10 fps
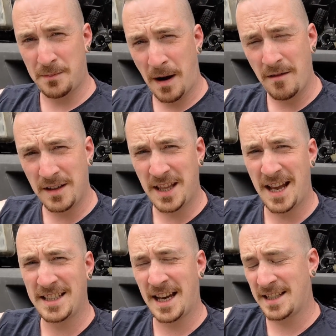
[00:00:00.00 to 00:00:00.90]
apparently the
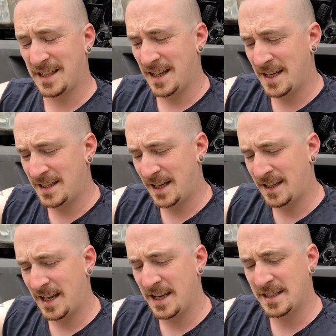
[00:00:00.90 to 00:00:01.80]
head gasket, he
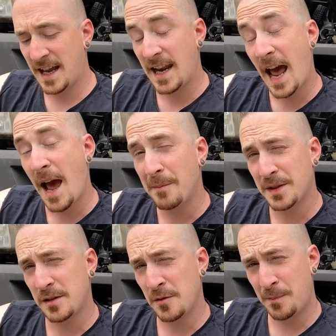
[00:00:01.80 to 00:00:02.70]
said, is an
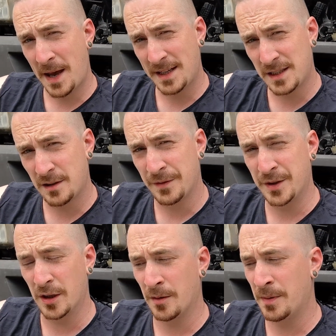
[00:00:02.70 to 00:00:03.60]
absolute bastard of a
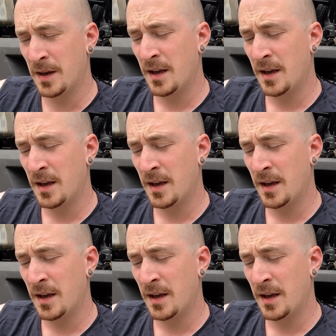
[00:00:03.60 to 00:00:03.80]
job